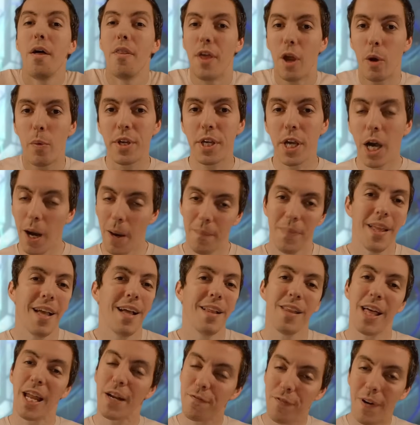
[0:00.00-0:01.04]
There we go. A
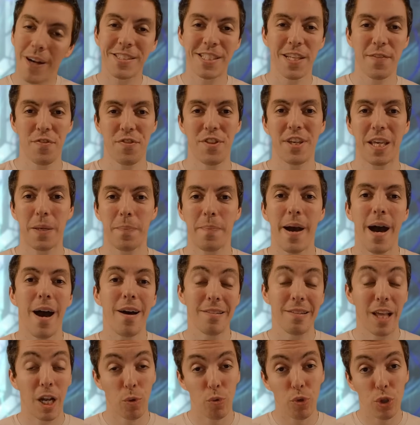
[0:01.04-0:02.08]
lot of fun stuff to think about, a
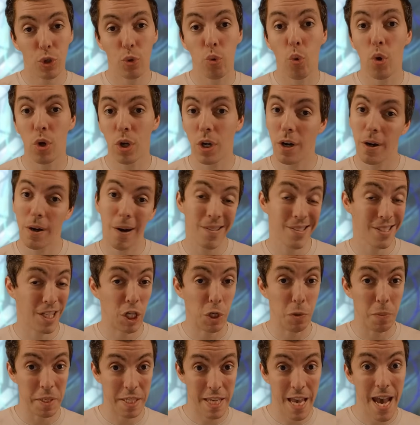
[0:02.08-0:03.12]
lot of really cool cards, a lot of
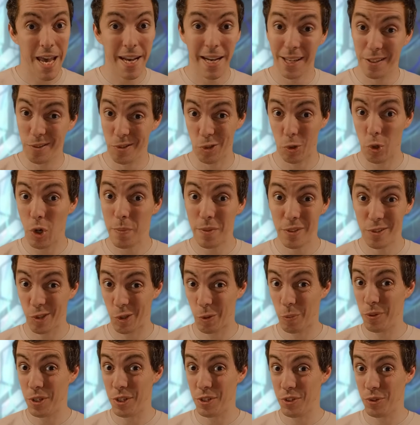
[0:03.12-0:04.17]
new mechanics. The equipment look
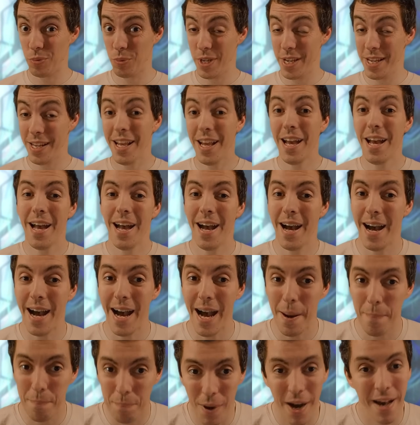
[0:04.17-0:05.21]
pretty sweet.
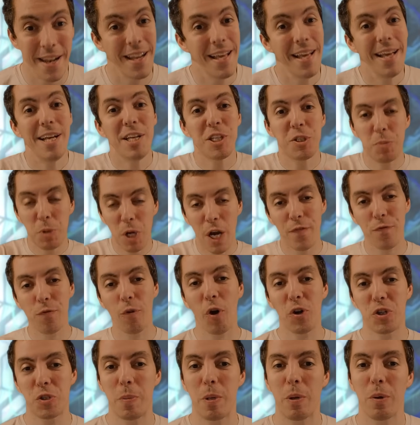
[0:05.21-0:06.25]
But
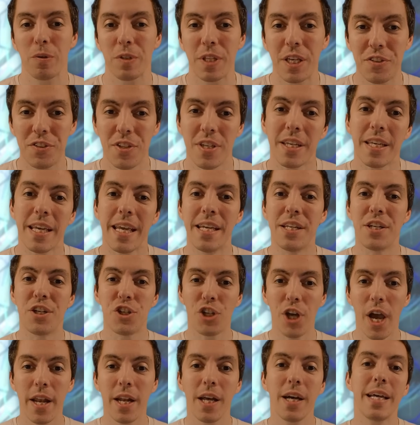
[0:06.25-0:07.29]
SPIRITFORGed will be releasing in
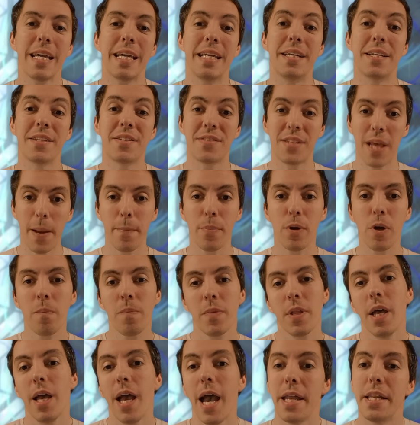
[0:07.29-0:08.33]
China in December
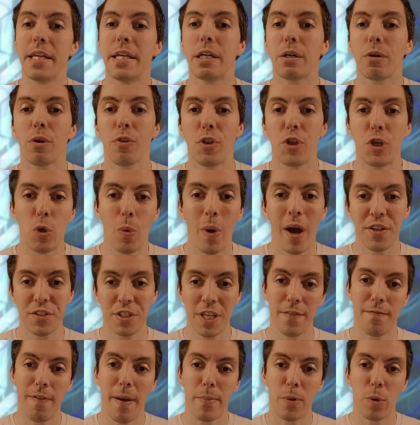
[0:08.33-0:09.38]
and here in the US
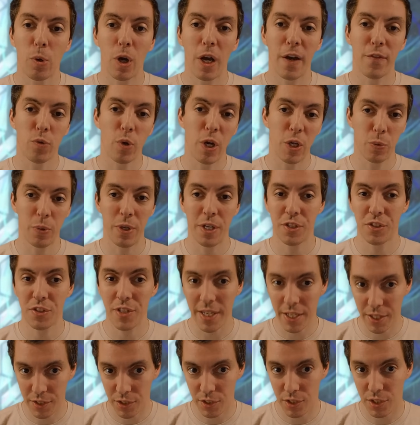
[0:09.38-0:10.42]
in February of
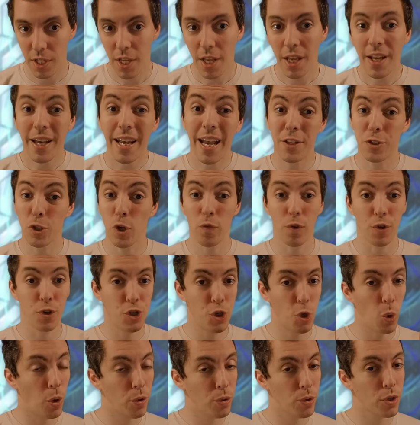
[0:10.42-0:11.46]
2026. It's over
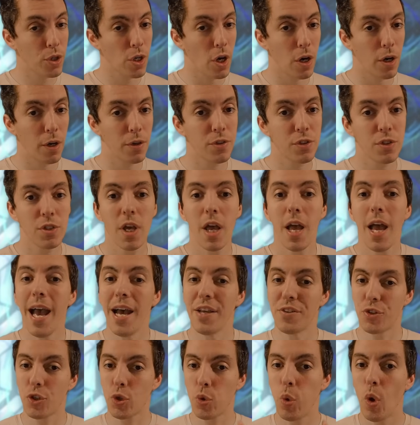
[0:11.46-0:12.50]
200 cards,
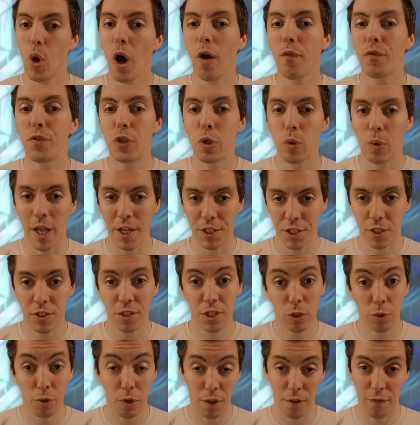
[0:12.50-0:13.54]
has 12 new legends,
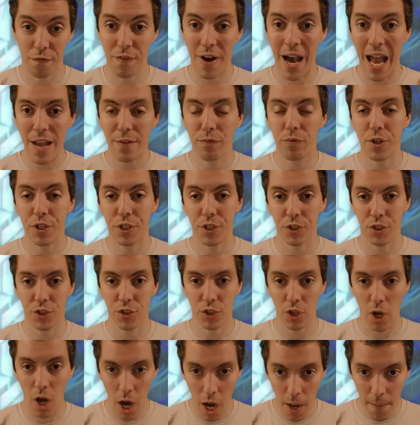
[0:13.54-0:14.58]
including the 5 we just
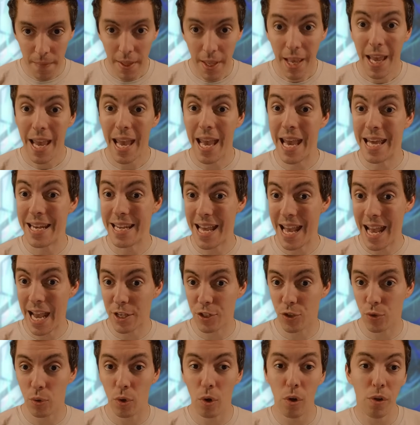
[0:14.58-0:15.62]
saw, and
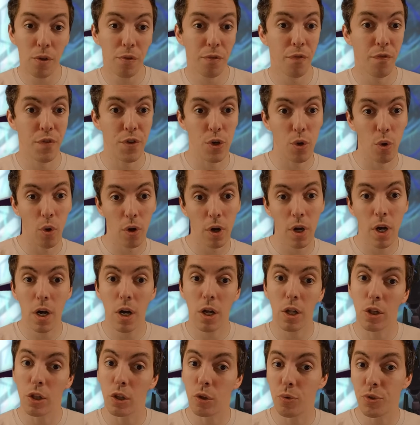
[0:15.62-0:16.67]
Ezreal, Fiora,
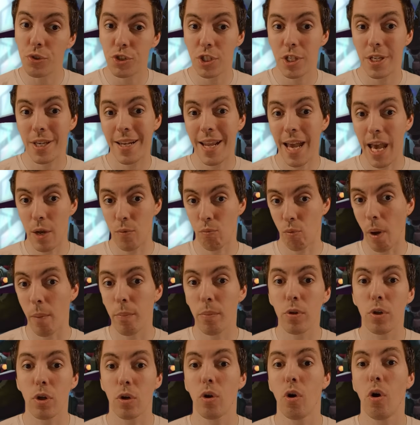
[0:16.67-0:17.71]
Lucian, and
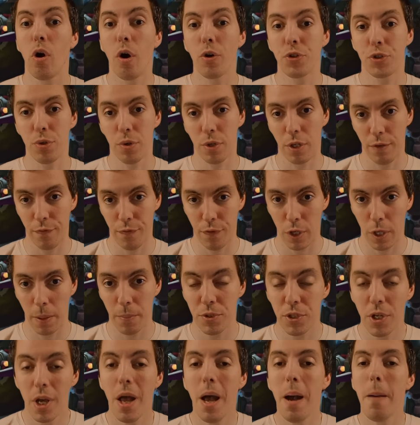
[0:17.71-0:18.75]
Rumble are also confirmed,
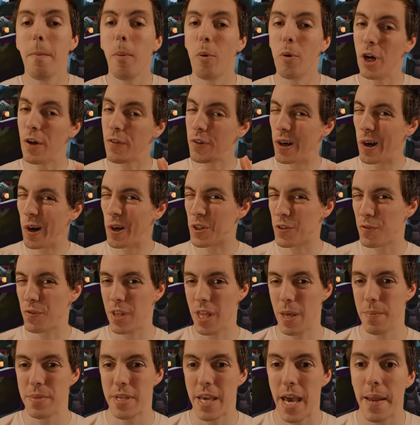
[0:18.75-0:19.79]
but we don't have cards for
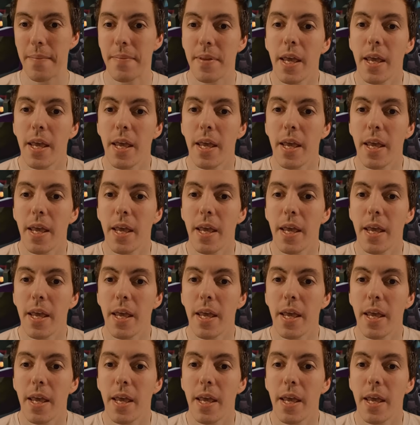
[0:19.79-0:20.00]
them yet.